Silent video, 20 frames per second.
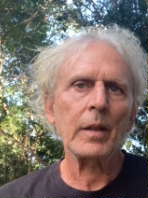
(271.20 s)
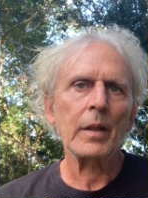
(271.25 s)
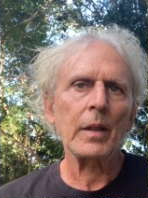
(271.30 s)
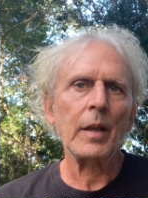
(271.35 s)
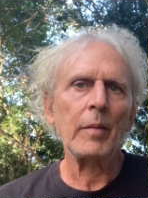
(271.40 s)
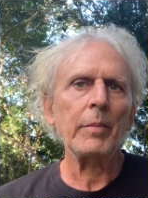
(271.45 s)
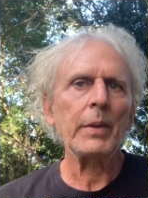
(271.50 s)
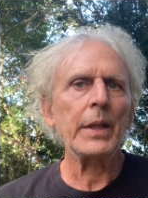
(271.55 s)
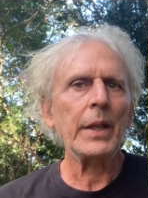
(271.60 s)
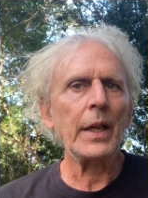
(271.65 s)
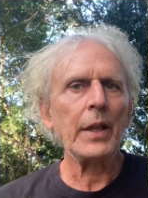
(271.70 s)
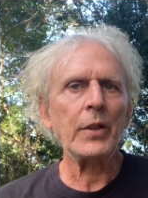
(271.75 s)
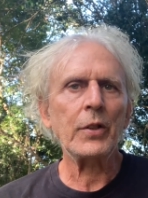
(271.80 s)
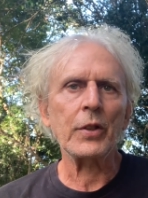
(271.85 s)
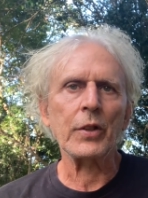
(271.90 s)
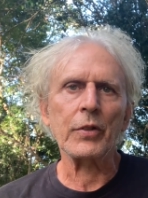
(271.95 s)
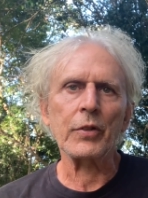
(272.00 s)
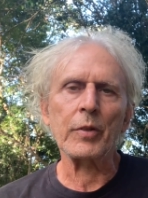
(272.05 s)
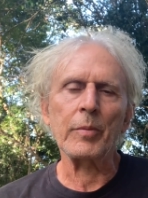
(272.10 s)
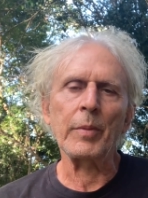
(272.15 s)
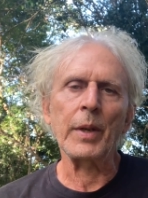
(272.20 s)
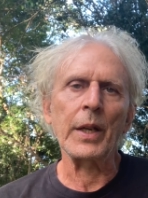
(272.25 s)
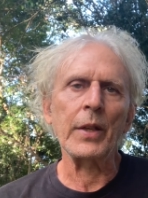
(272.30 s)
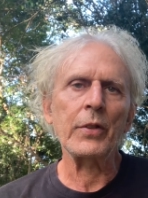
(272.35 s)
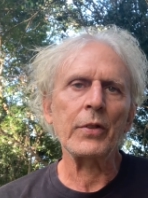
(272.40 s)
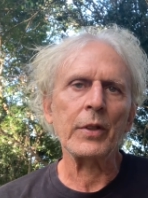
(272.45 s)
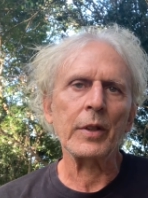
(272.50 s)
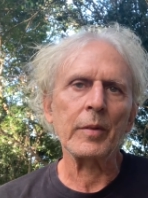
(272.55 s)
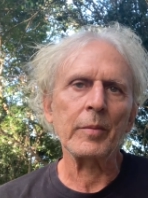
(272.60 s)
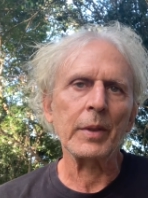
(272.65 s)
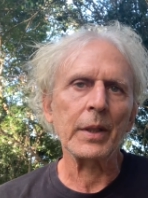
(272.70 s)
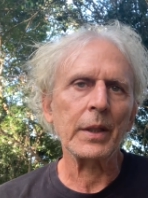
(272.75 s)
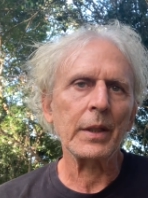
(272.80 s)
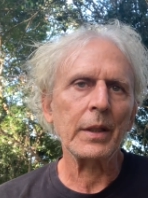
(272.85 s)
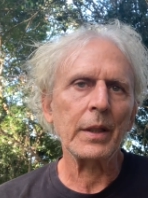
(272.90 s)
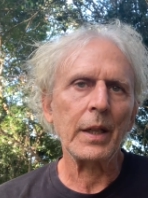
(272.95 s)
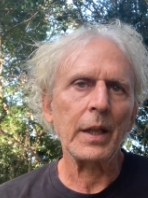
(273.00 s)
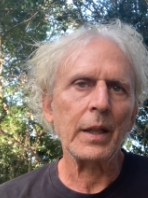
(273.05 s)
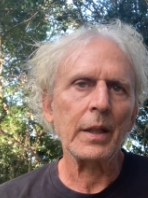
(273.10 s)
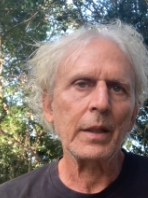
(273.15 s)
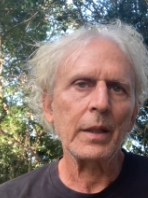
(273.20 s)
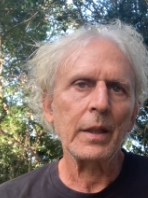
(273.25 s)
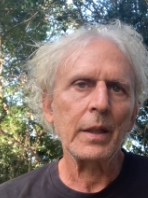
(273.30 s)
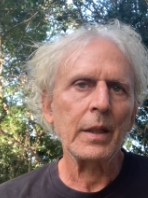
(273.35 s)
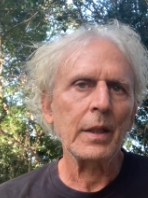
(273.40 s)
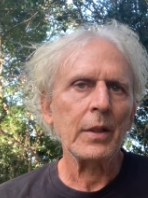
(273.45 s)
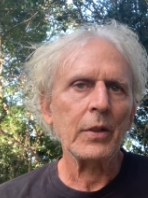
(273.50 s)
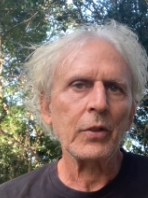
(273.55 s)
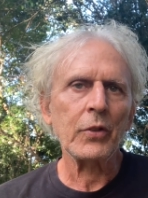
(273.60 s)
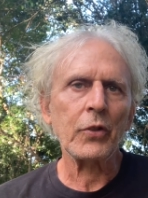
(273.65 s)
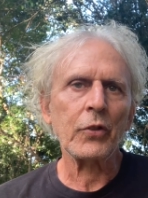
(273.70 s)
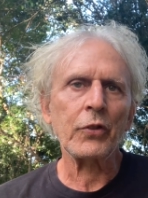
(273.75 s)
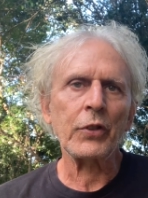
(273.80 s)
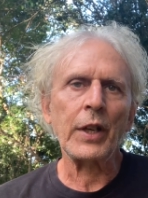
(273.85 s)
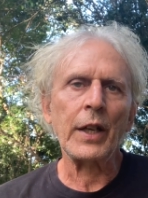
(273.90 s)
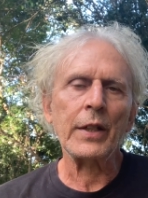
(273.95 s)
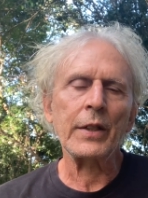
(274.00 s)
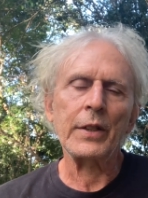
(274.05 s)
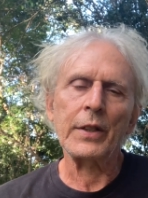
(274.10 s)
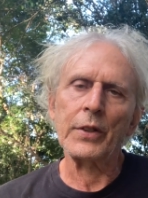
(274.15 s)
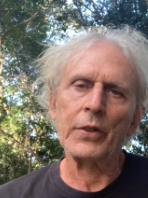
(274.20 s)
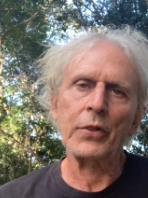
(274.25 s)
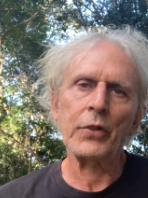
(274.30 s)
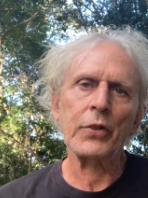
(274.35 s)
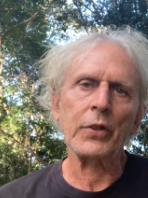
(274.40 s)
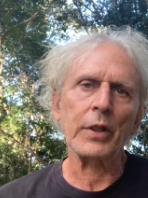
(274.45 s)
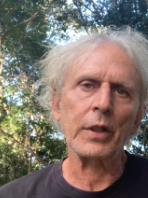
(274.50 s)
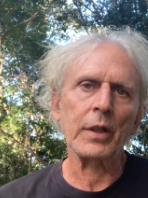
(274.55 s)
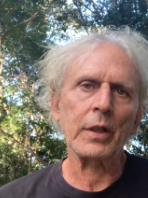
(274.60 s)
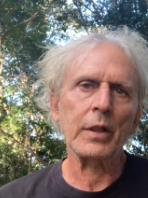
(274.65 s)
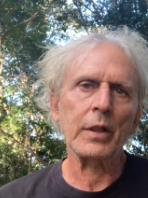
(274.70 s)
I mean, nature is amazing, but society is sick.